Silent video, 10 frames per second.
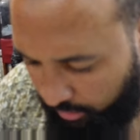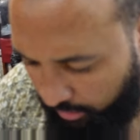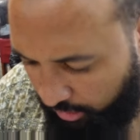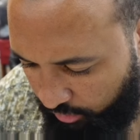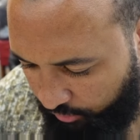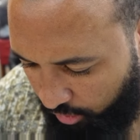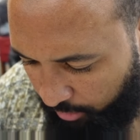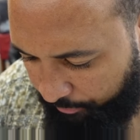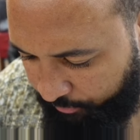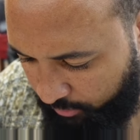And then you've
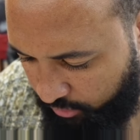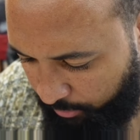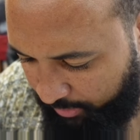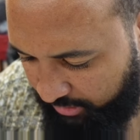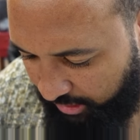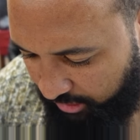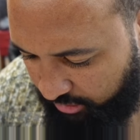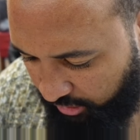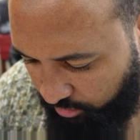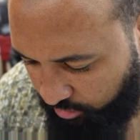got some
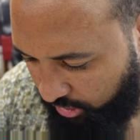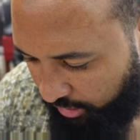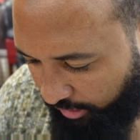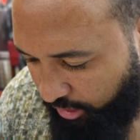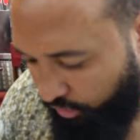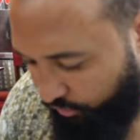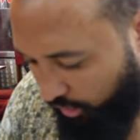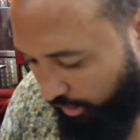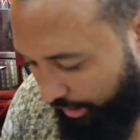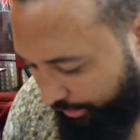potatoes. And then you've
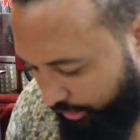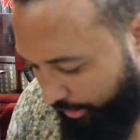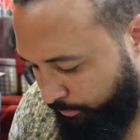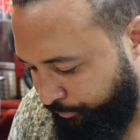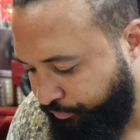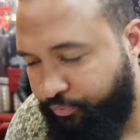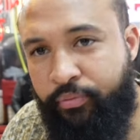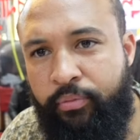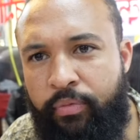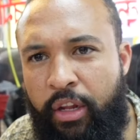got like,
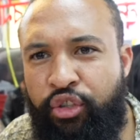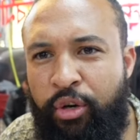it's